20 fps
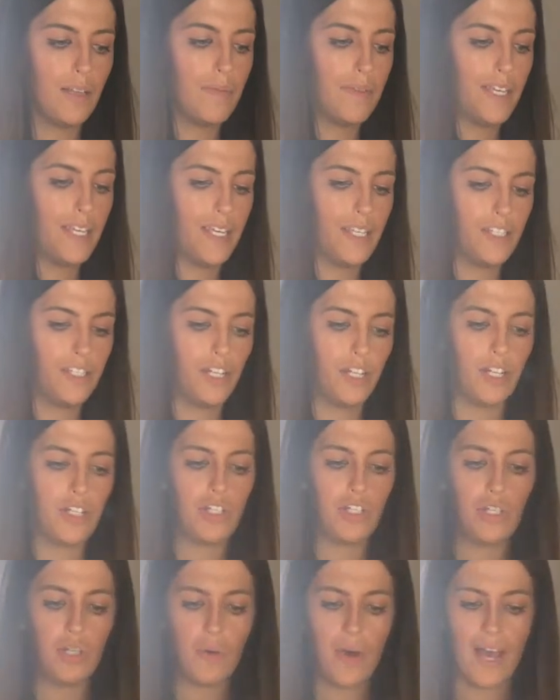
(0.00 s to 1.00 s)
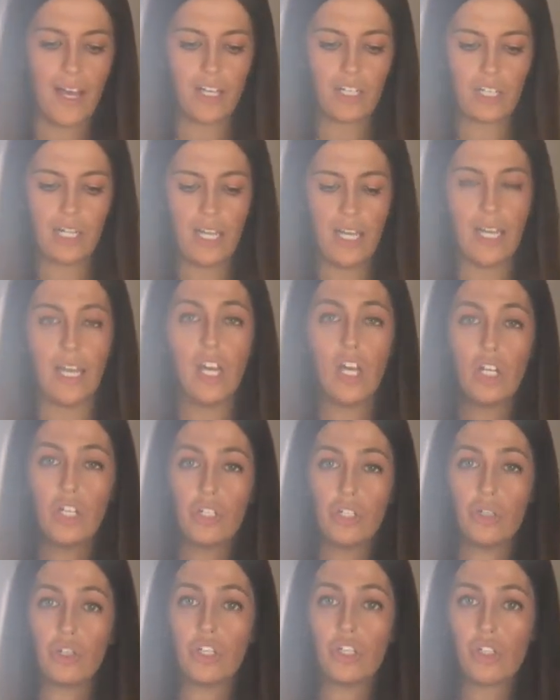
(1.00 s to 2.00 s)
bit easier to actually
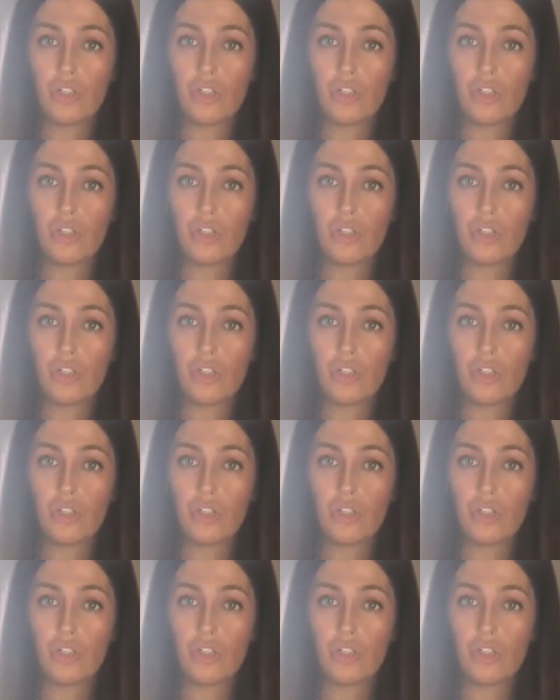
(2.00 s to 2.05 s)
do the